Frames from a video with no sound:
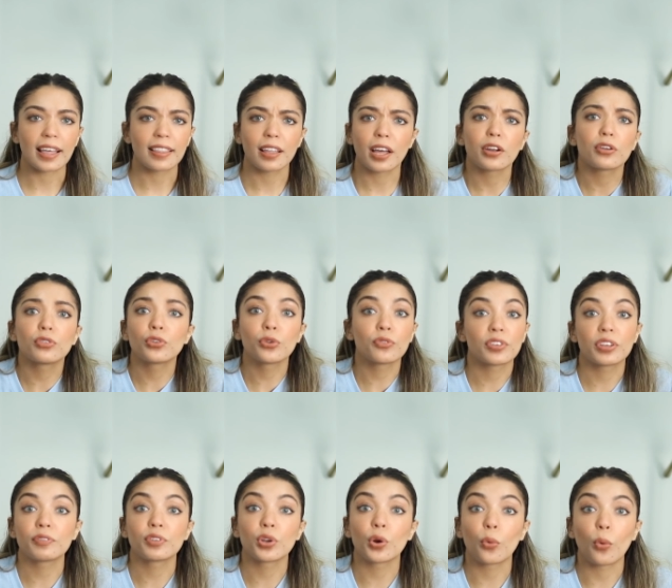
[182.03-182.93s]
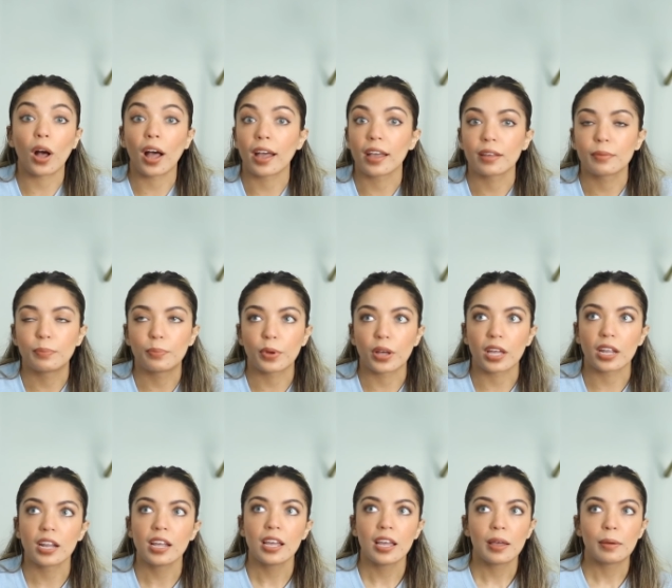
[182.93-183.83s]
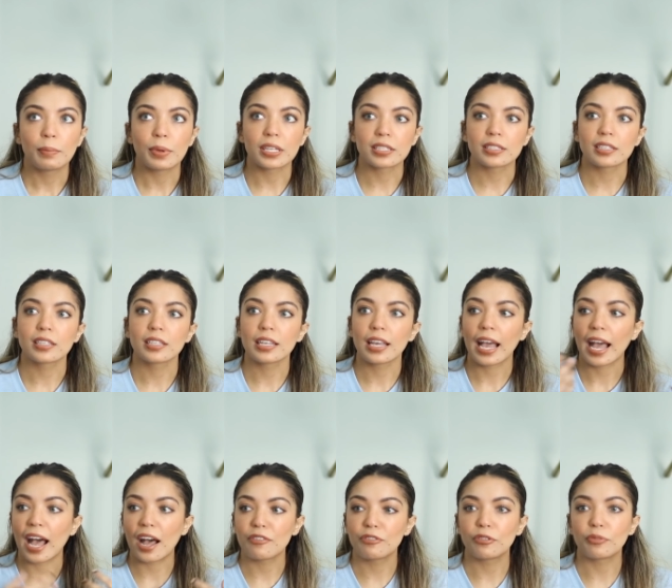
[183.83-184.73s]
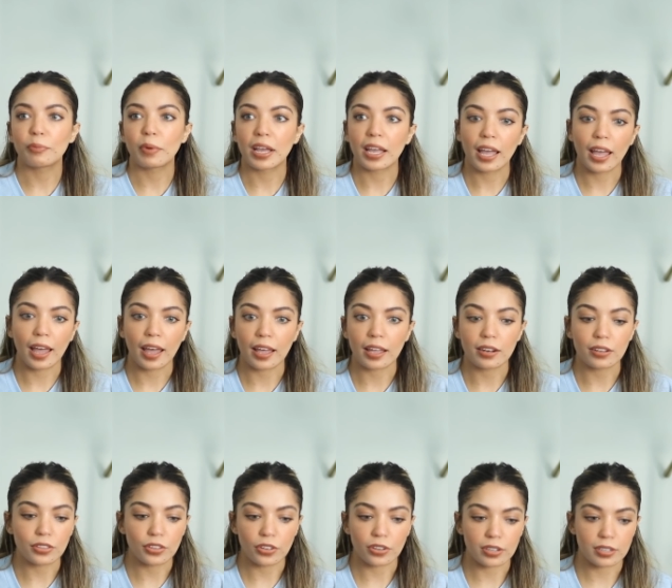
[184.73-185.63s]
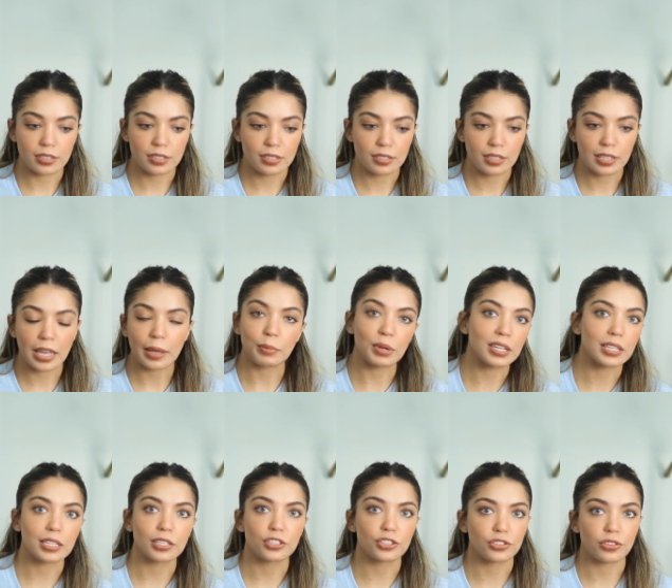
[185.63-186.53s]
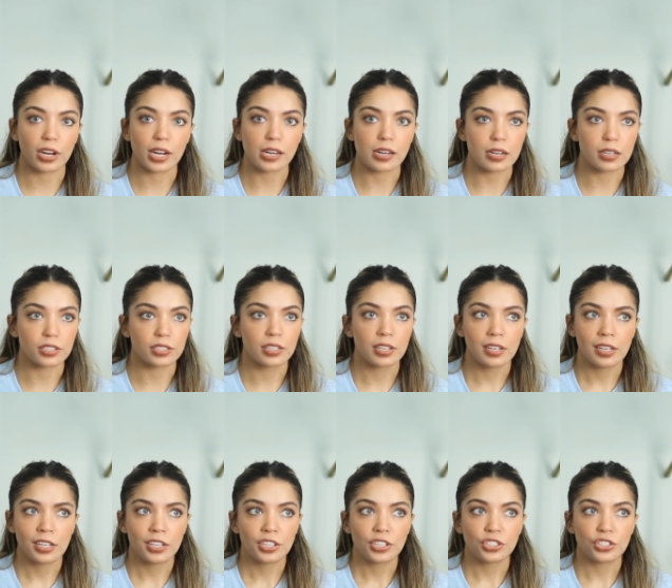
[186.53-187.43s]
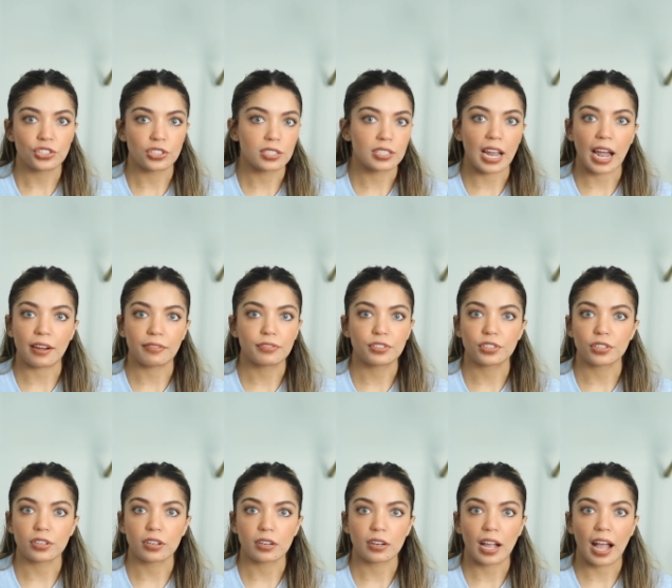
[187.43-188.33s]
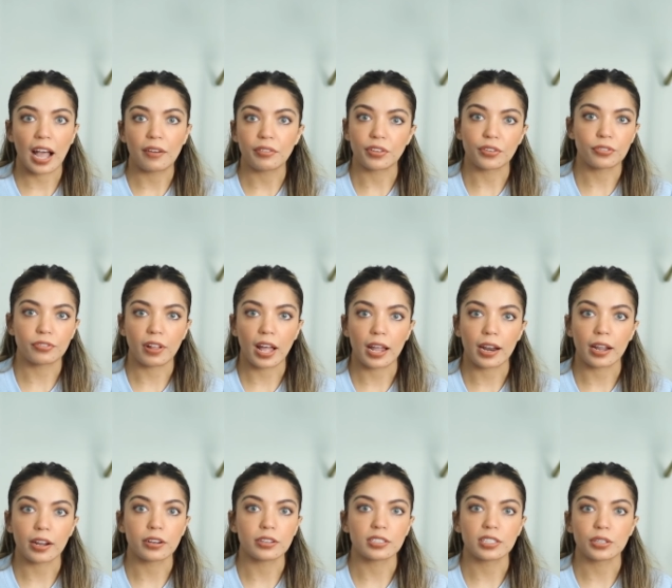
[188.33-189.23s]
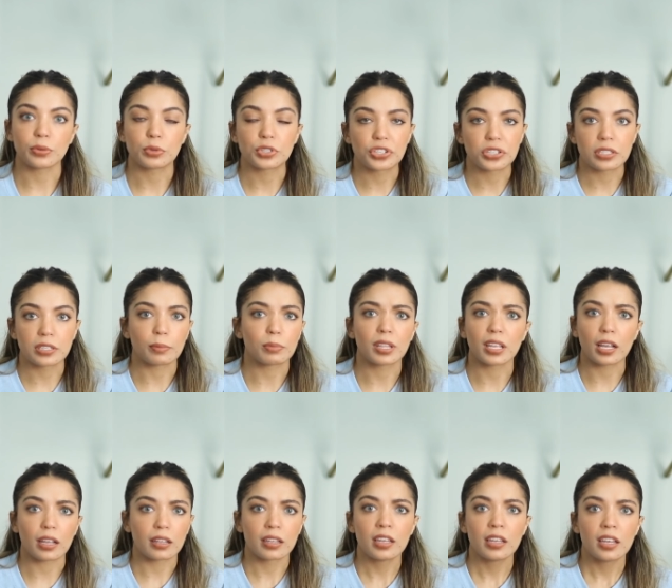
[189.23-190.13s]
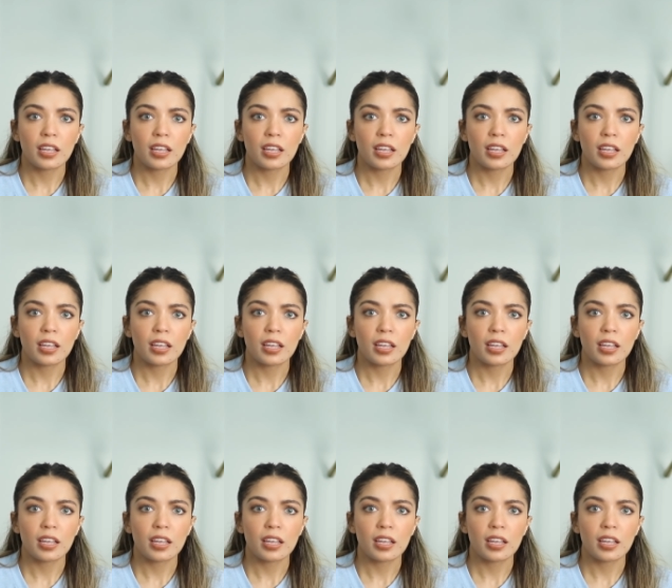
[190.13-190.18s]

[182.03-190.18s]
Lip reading: I don't even know why, but basically half of my head looked chemically straightened just after having flat ironed it, which is something